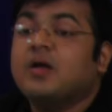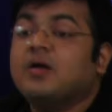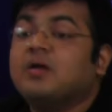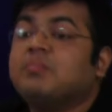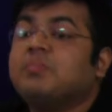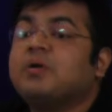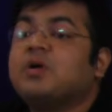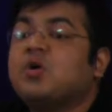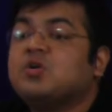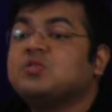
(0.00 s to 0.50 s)

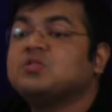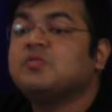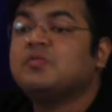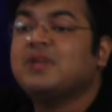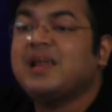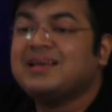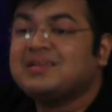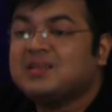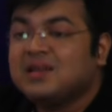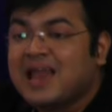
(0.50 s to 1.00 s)
Because of
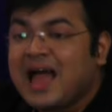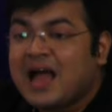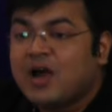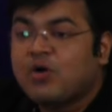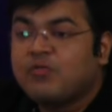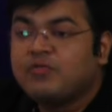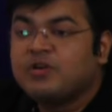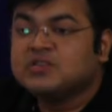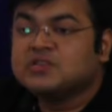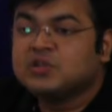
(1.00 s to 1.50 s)
lack
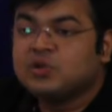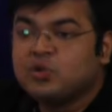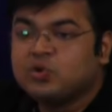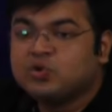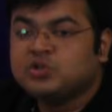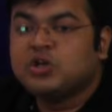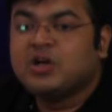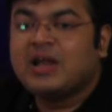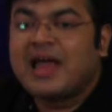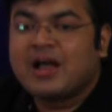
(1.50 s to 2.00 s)
of
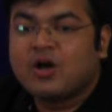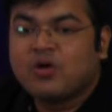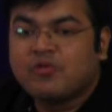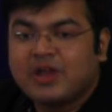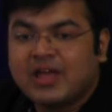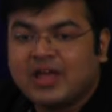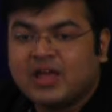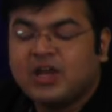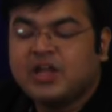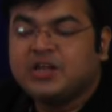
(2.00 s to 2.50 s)
disclosure, lack of
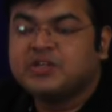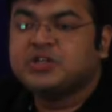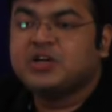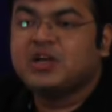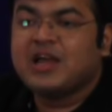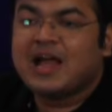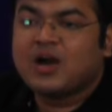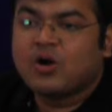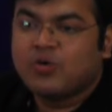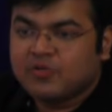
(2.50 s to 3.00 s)

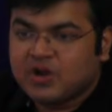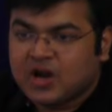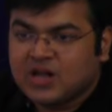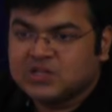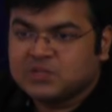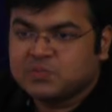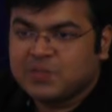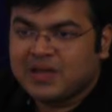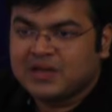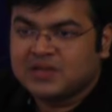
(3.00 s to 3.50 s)
regulation, lack of
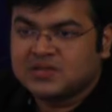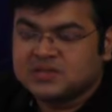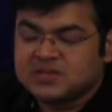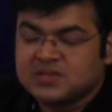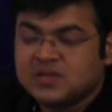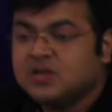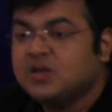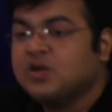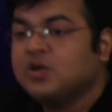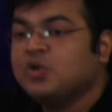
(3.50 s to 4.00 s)

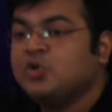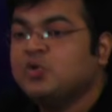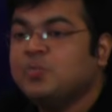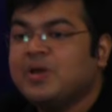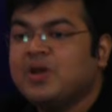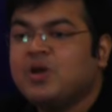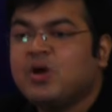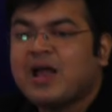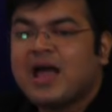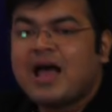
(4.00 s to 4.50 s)
transparency, you
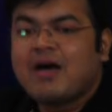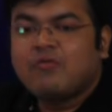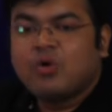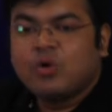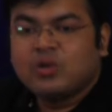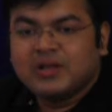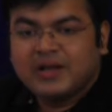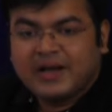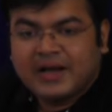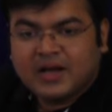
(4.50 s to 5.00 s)
may not have
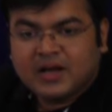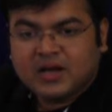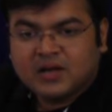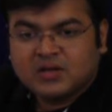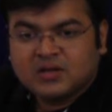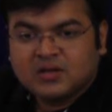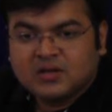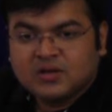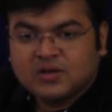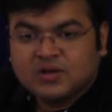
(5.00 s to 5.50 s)
all the
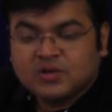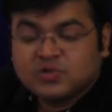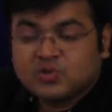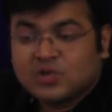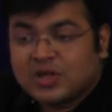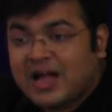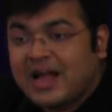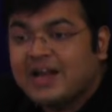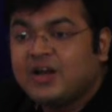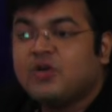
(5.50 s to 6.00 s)
data. So
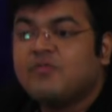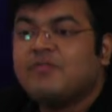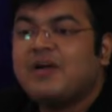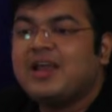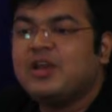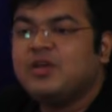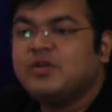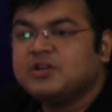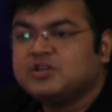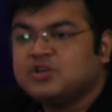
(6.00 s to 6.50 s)
the kind of
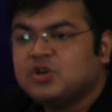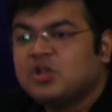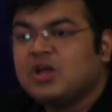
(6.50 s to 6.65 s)
valuation or the